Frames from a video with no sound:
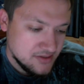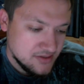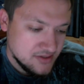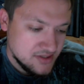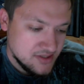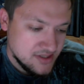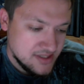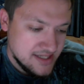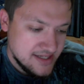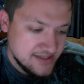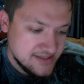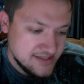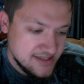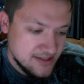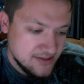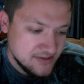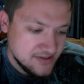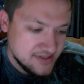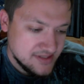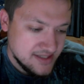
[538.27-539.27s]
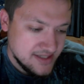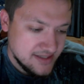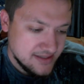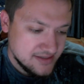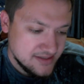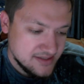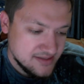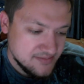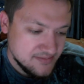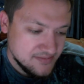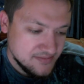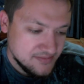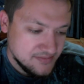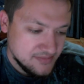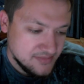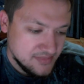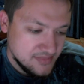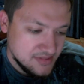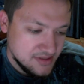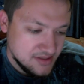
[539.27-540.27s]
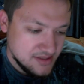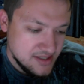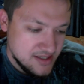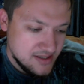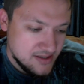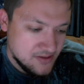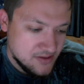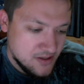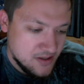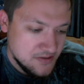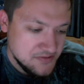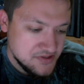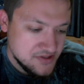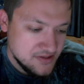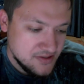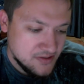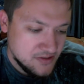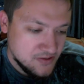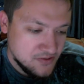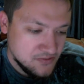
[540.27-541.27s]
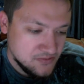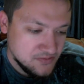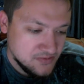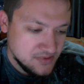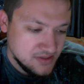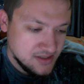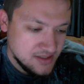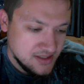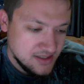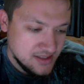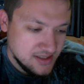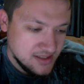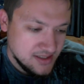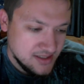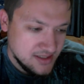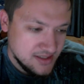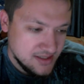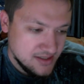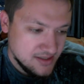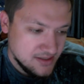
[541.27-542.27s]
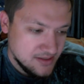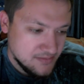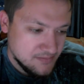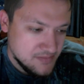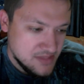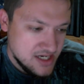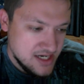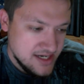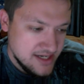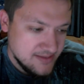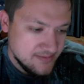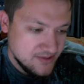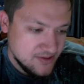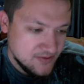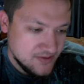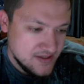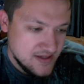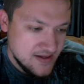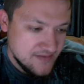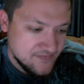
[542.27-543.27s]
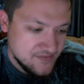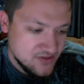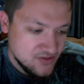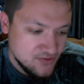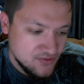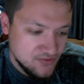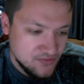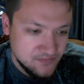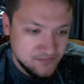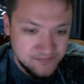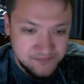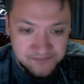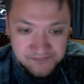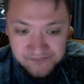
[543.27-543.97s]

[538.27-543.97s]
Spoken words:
So that's how it stands. Now, also, Miami would have to